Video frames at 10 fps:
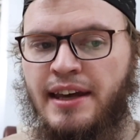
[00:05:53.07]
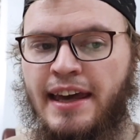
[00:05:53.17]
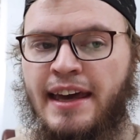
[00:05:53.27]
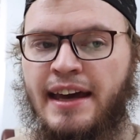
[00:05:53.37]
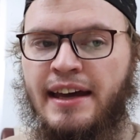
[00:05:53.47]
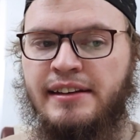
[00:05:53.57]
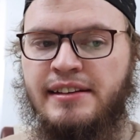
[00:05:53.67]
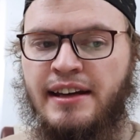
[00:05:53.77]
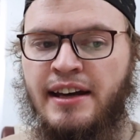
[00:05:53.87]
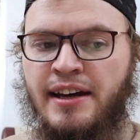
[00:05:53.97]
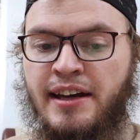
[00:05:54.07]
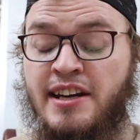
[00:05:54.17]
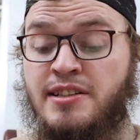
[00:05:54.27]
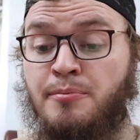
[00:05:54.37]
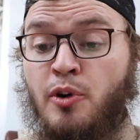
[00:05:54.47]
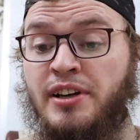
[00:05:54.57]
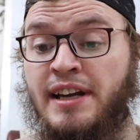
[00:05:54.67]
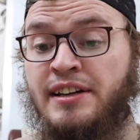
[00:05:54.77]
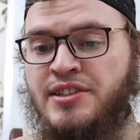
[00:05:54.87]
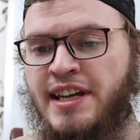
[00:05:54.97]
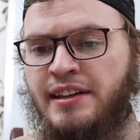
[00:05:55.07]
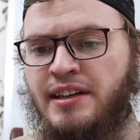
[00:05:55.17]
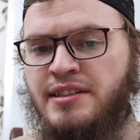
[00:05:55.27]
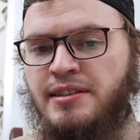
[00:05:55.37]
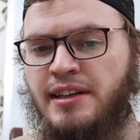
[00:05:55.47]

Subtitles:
And it's important to understand this,